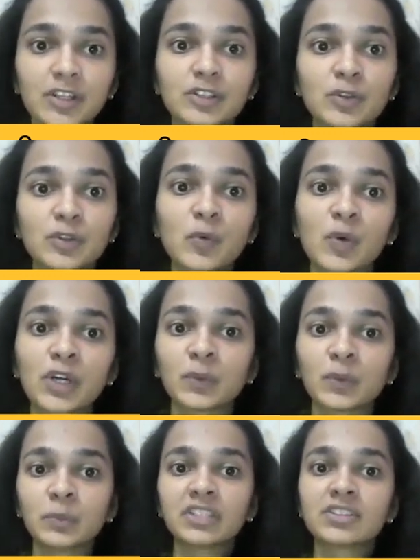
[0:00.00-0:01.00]
So what
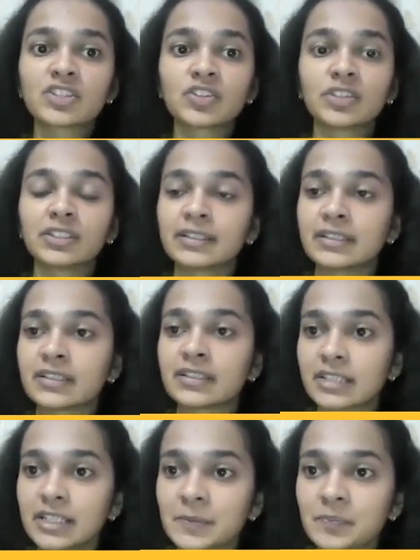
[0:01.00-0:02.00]
will be the journal
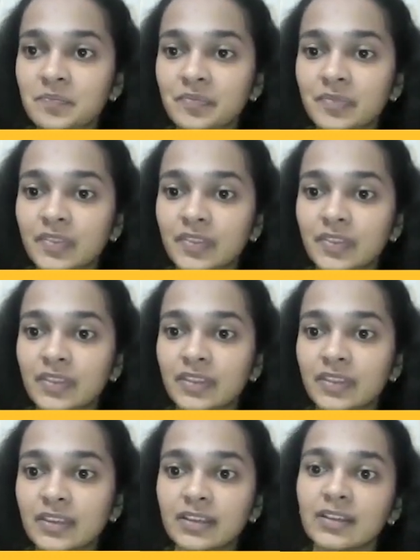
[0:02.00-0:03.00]
entry?
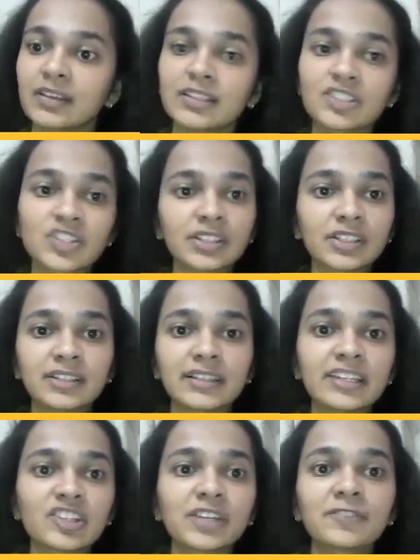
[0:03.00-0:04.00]
Journal
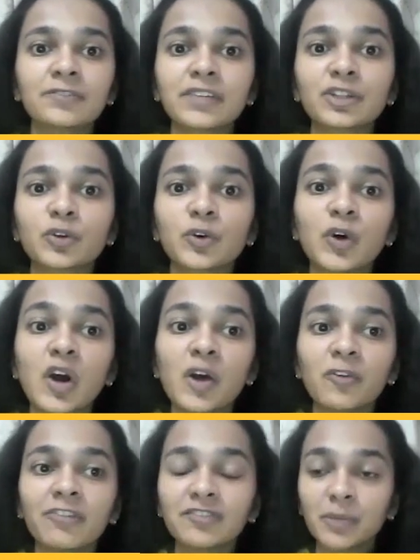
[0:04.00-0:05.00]
entry, we know
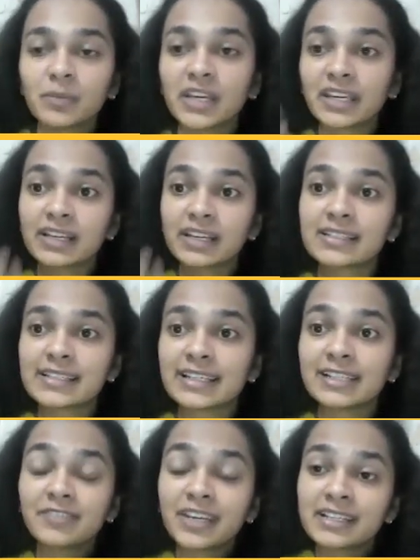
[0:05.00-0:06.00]
when we are making a
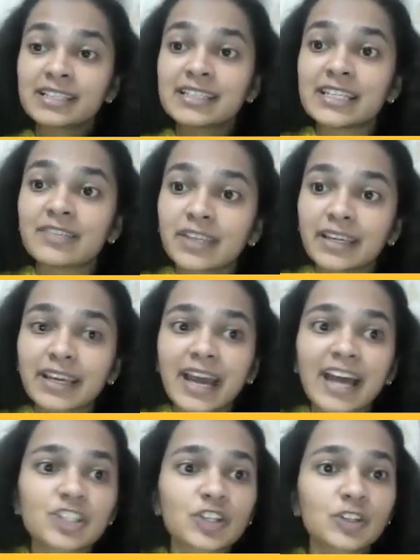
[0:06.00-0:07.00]
sale, we are receiving
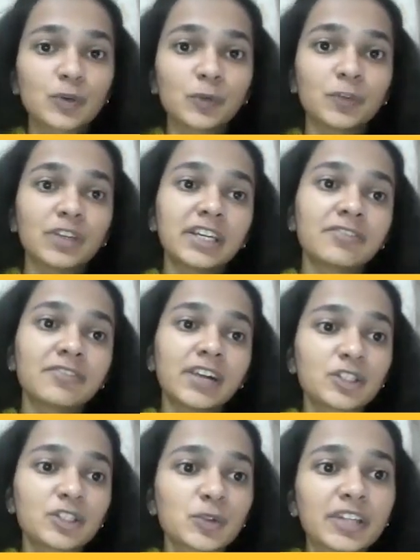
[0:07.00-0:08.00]
cash. So we have
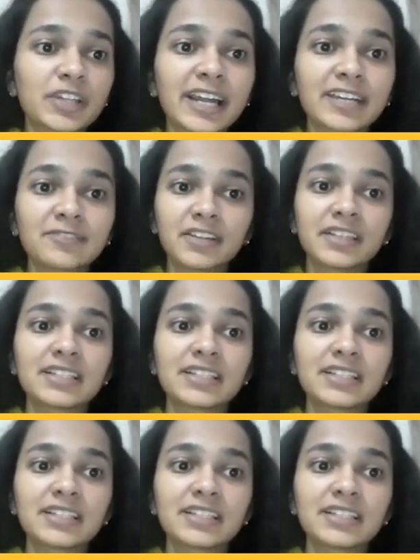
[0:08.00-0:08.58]
understood that if we are